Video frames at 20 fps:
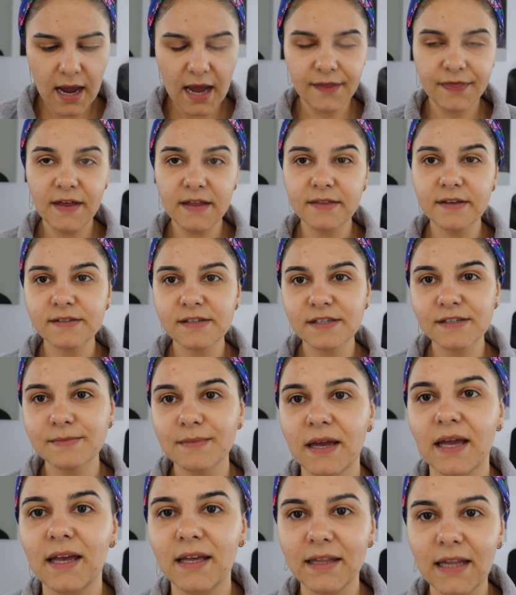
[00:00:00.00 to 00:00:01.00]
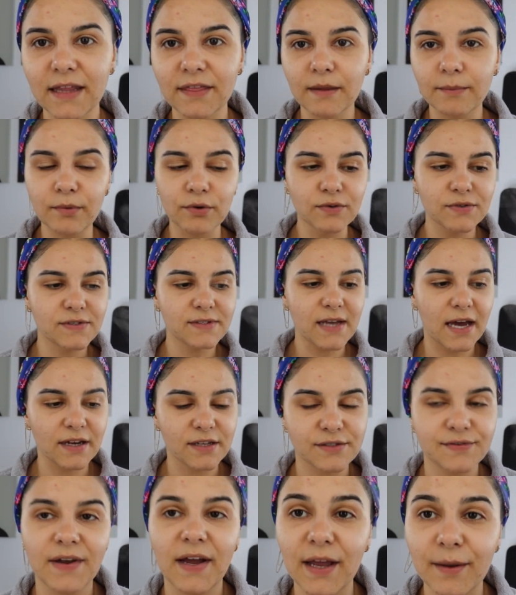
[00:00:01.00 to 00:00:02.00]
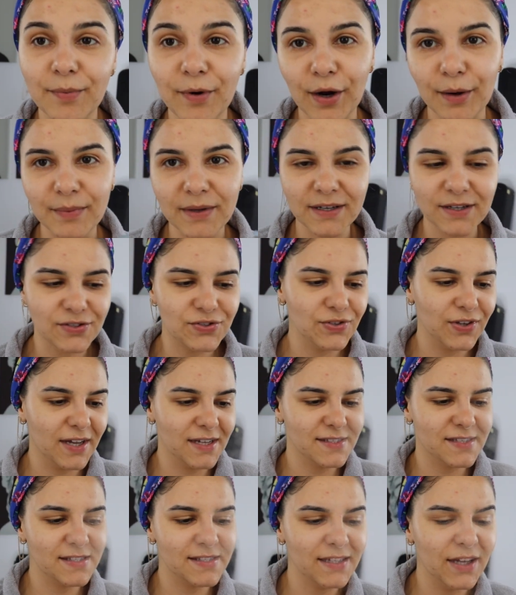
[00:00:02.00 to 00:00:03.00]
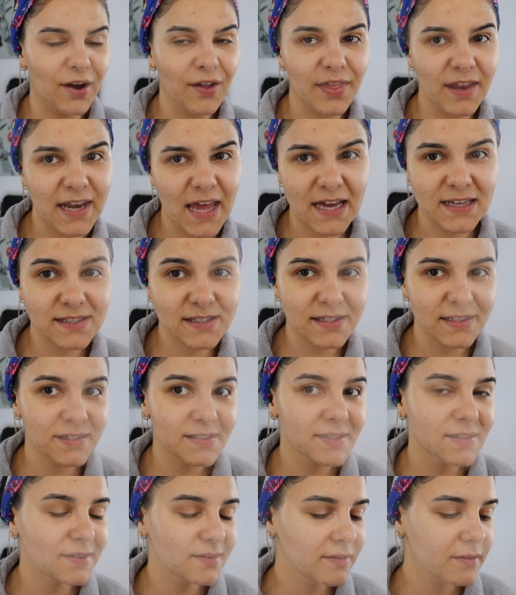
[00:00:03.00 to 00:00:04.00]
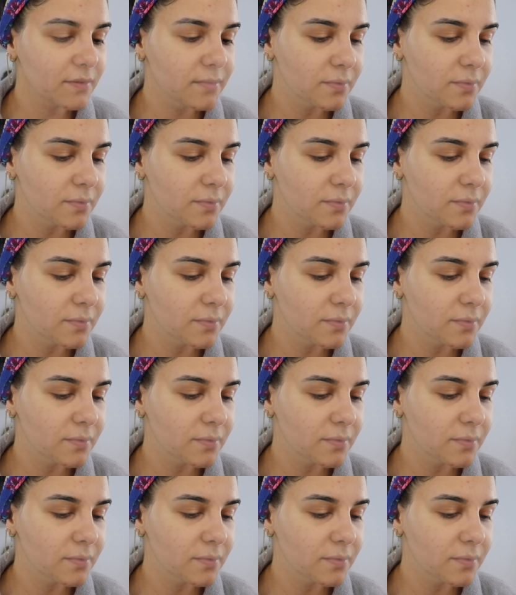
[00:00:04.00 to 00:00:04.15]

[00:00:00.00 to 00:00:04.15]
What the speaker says: think this is the most satisfying part because you get to see all the nasties.